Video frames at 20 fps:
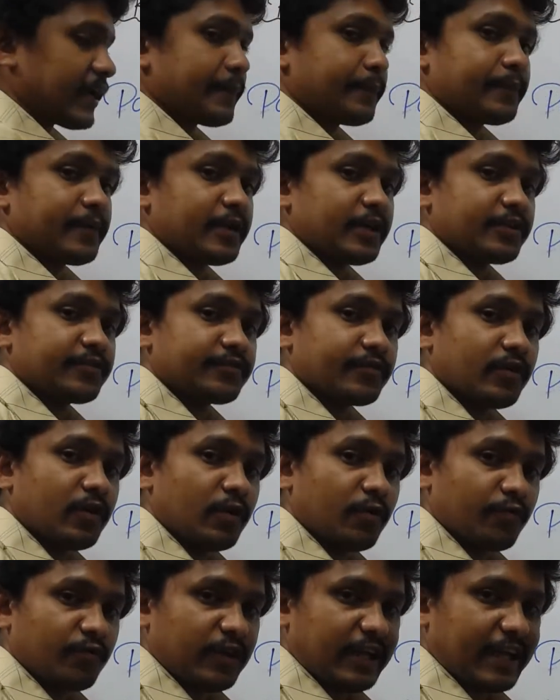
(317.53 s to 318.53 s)
a
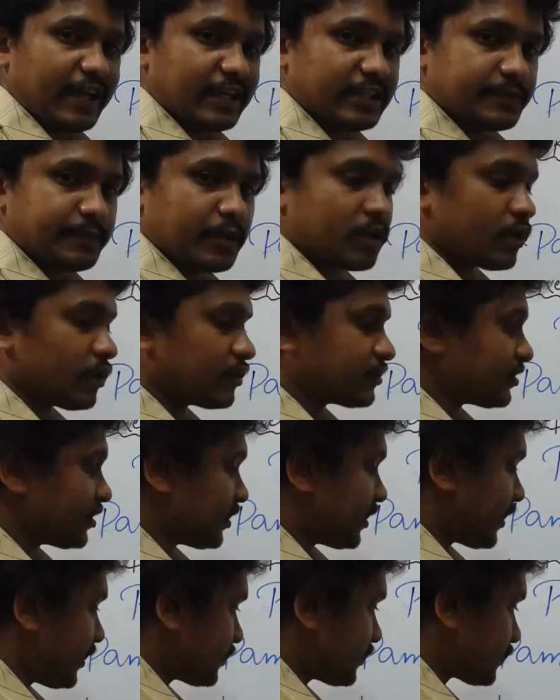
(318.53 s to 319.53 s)
peaceful village because
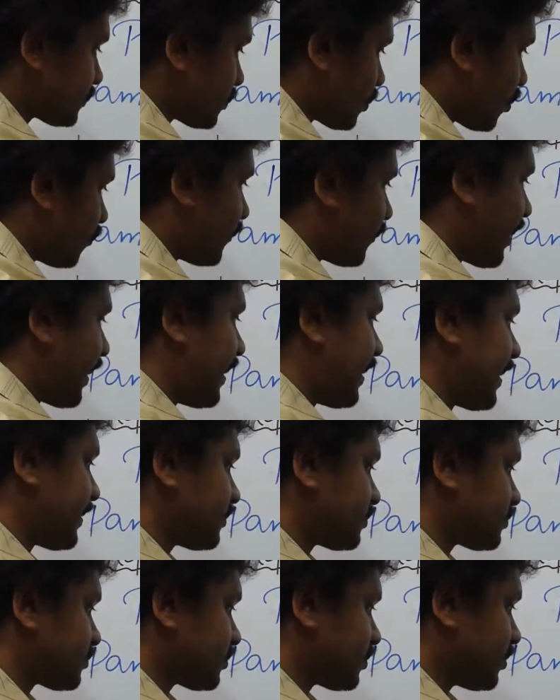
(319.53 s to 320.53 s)
there is no
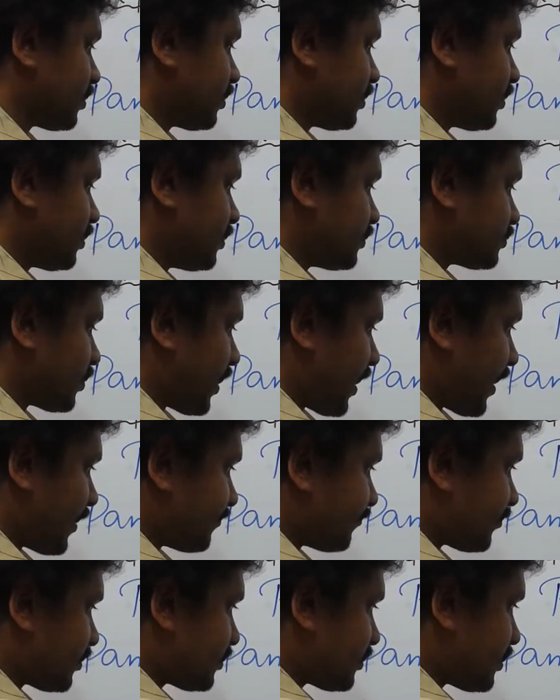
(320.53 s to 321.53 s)
violence. So
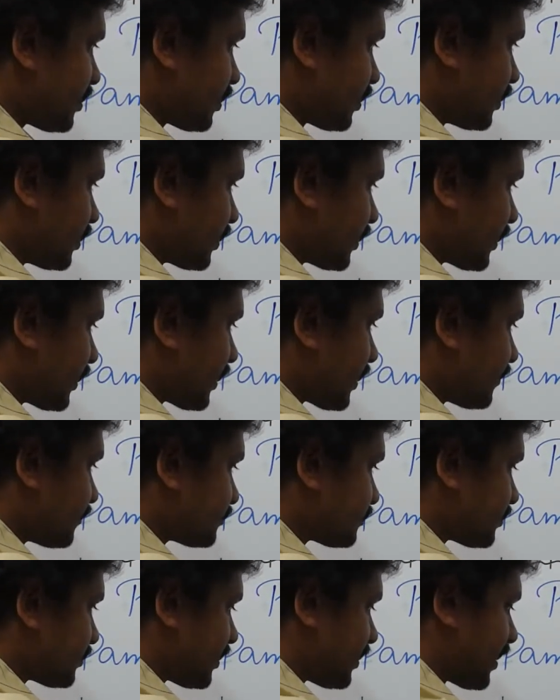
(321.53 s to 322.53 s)
everything
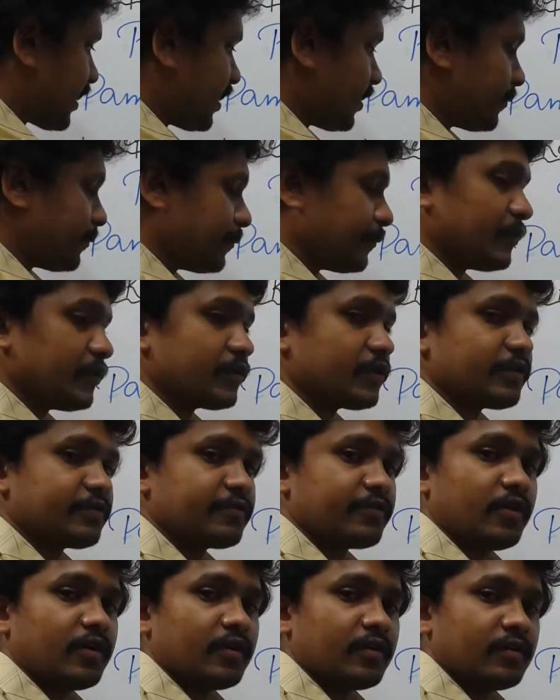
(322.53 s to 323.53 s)
gives in a
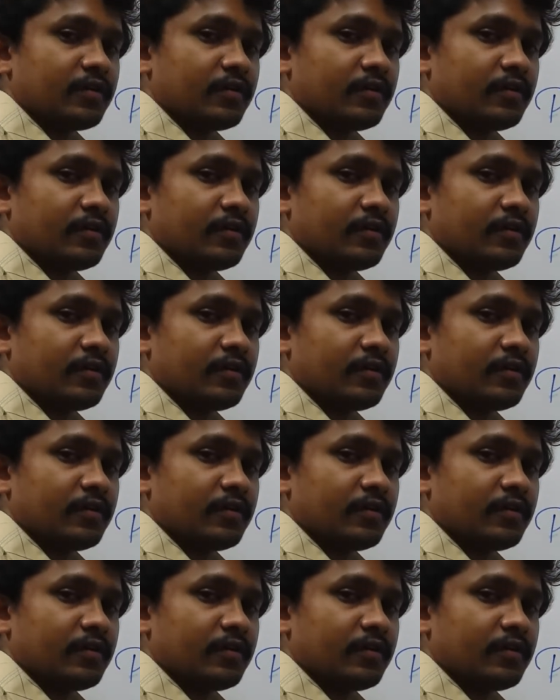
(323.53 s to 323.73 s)
beautiful.